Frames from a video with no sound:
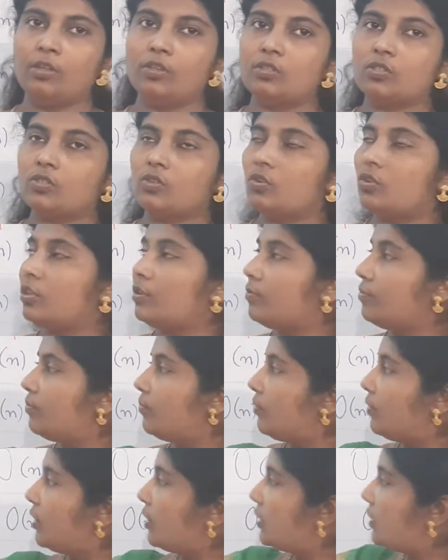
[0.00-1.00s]
So the
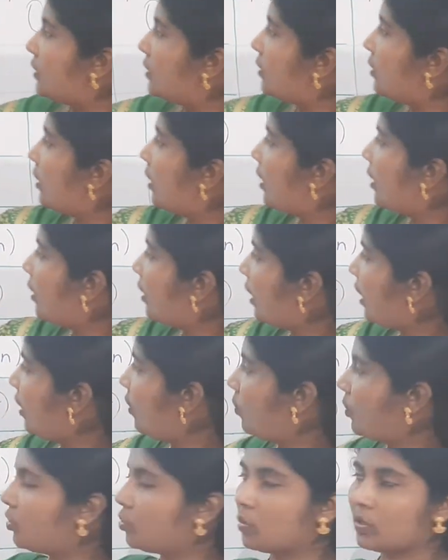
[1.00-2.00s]
first
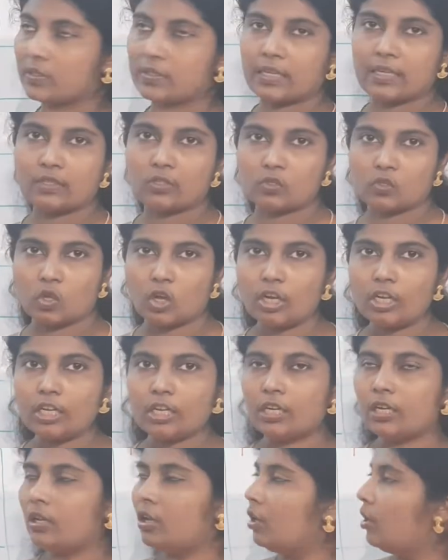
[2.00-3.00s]
array which was
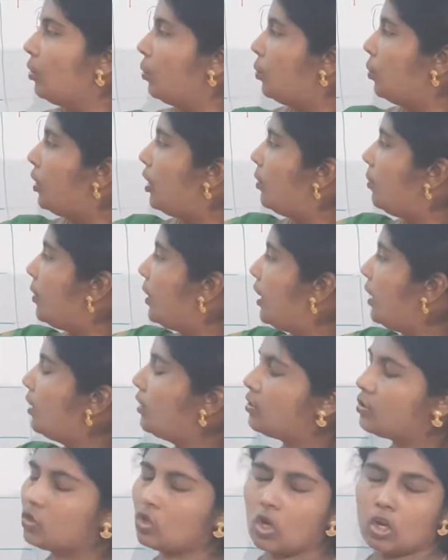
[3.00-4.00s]
unsorted will be
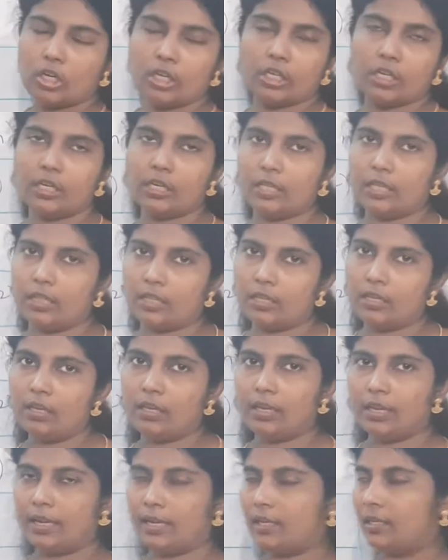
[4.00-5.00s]
sorted in the
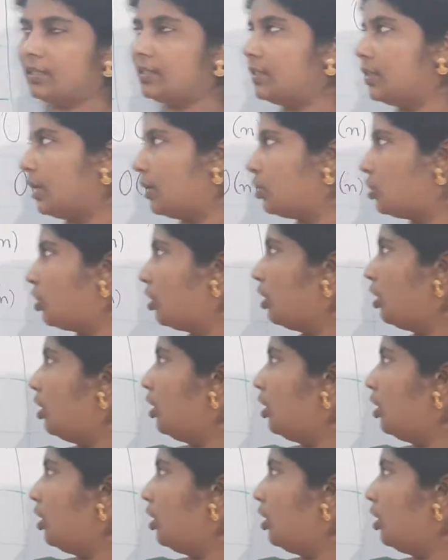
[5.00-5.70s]
later stage.